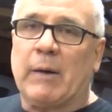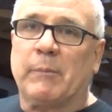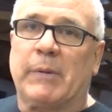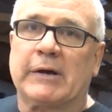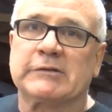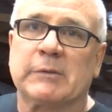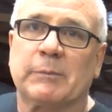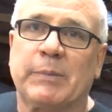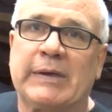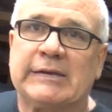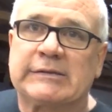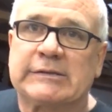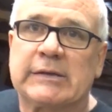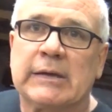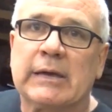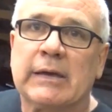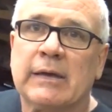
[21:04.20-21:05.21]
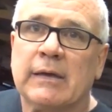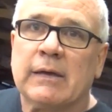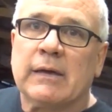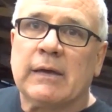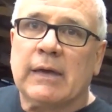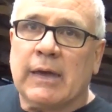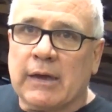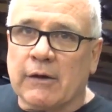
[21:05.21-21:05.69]
bucks a piece.
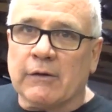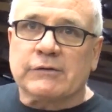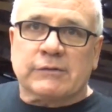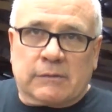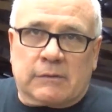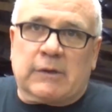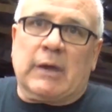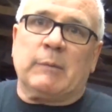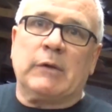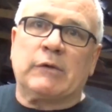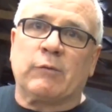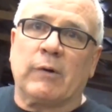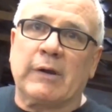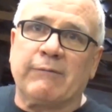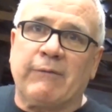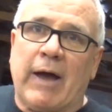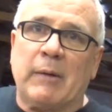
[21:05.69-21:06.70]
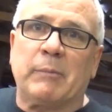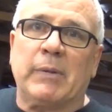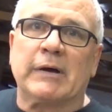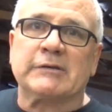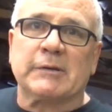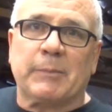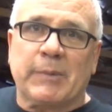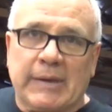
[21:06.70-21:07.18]
He goes, give me 25
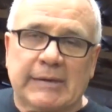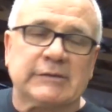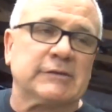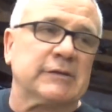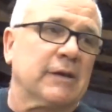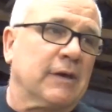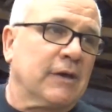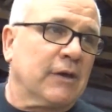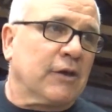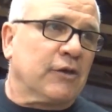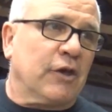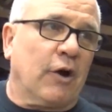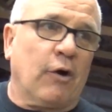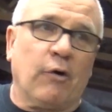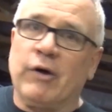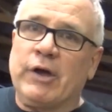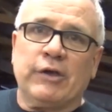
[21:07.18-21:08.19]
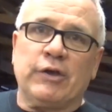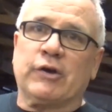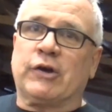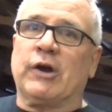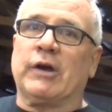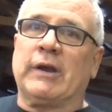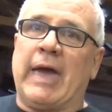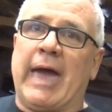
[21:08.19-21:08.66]
bucks a piece. You
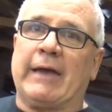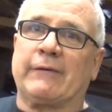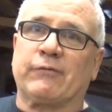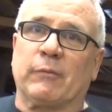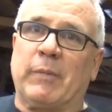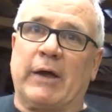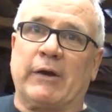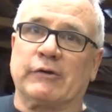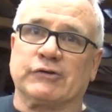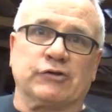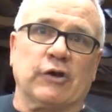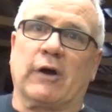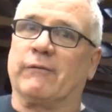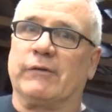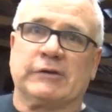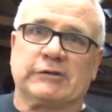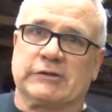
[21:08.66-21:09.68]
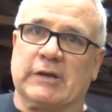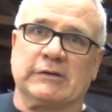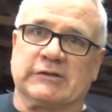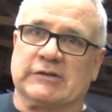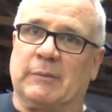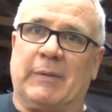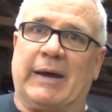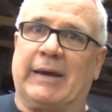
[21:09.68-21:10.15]
couldn't ask for better service than
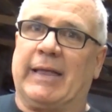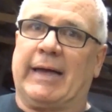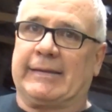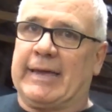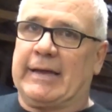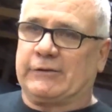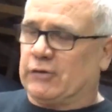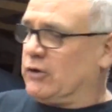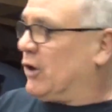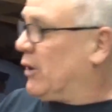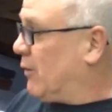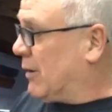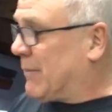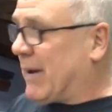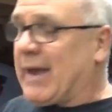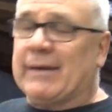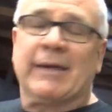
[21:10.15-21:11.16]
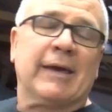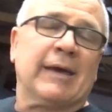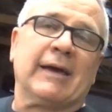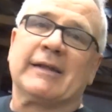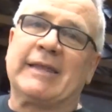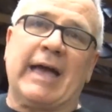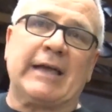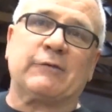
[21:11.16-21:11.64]
somebody like that. So you know what, man?
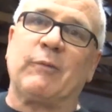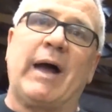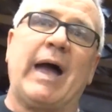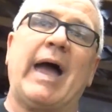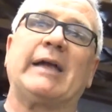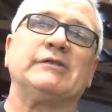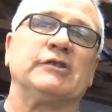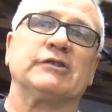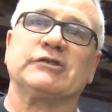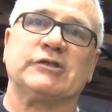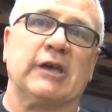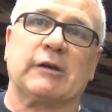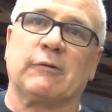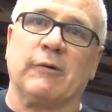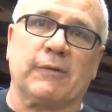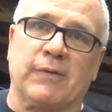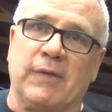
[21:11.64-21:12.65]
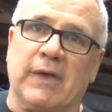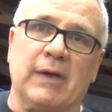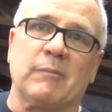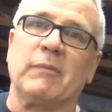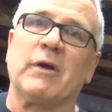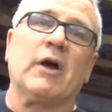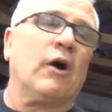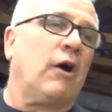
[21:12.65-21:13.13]
That's why I just stick with
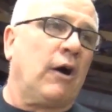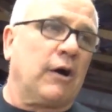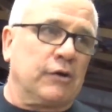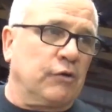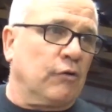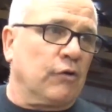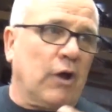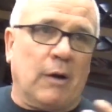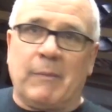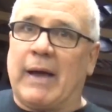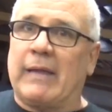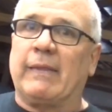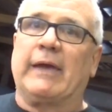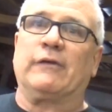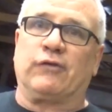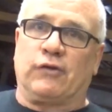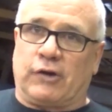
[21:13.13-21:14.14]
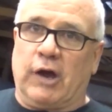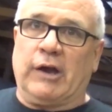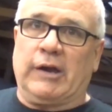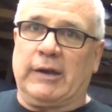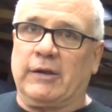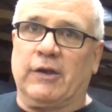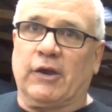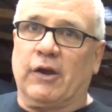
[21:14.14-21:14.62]
them on doing all my laser
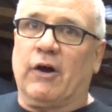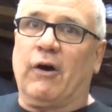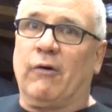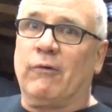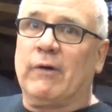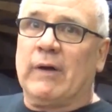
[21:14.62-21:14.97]
cutting, Like